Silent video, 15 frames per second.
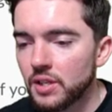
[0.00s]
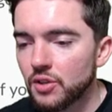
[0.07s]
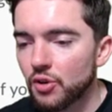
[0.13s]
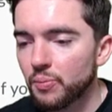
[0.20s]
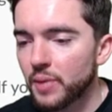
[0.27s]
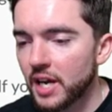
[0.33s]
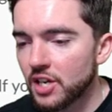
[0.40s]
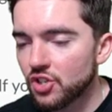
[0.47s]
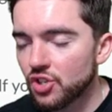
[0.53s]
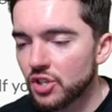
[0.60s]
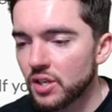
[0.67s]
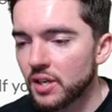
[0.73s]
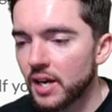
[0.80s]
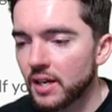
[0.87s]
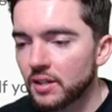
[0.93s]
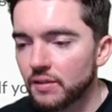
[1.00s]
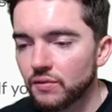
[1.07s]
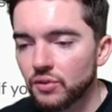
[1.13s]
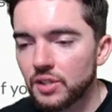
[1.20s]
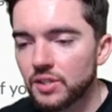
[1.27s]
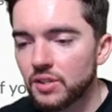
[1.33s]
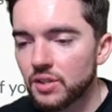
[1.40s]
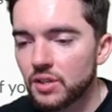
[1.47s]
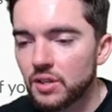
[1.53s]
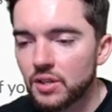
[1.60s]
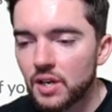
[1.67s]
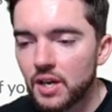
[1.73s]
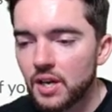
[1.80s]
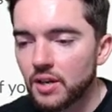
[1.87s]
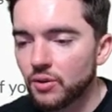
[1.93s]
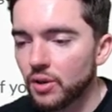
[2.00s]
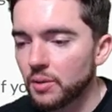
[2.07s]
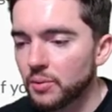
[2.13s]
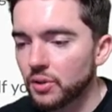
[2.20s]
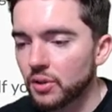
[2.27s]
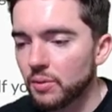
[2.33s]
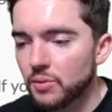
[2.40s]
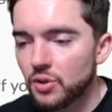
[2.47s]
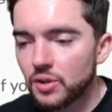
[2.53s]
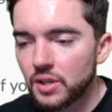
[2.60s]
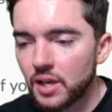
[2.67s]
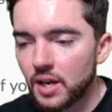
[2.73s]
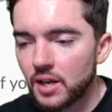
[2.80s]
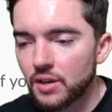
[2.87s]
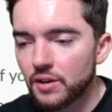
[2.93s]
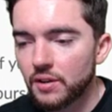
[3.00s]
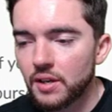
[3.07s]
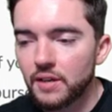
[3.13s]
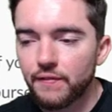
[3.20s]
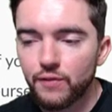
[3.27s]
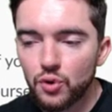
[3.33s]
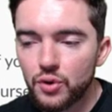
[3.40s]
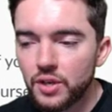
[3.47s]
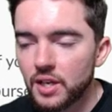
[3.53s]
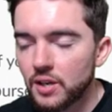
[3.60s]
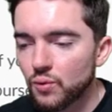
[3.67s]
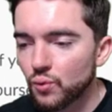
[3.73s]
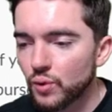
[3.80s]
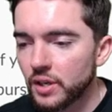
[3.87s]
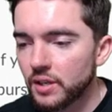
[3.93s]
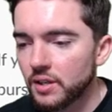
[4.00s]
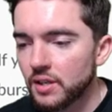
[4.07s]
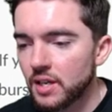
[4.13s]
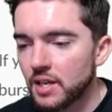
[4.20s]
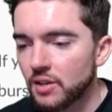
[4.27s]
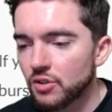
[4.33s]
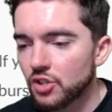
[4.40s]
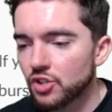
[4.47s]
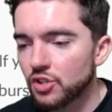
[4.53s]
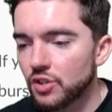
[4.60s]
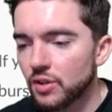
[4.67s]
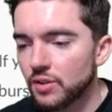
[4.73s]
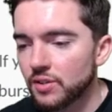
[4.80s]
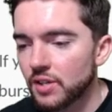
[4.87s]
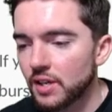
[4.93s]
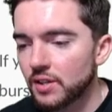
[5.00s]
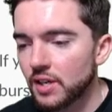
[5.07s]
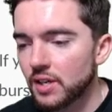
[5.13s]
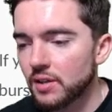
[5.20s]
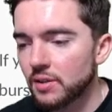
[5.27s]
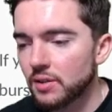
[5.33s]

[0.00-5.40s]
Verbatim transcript: You're patient, an active listener, credible communicator, fluent in written English. Notice how they